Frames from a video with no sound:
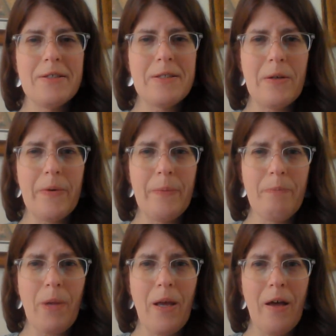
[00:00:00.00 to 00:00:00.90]
So
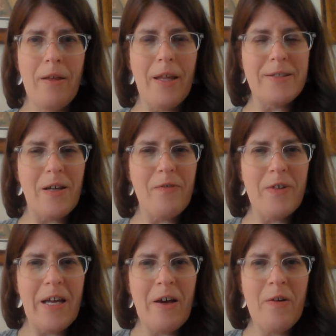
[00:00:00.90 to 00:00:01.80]
that's all for
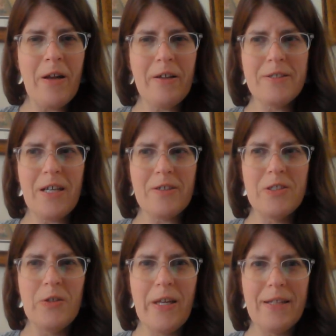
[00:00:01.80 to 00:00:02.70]
now, and I'll talk to
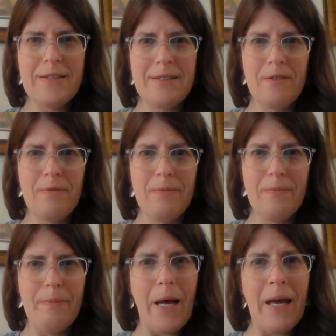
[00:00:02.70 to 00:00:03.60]
you again soon.
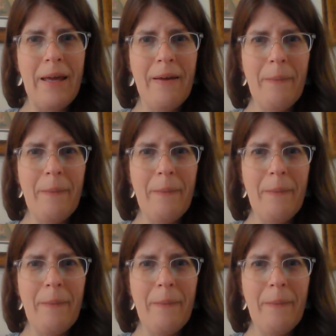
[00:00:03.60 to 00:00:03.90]
Bye.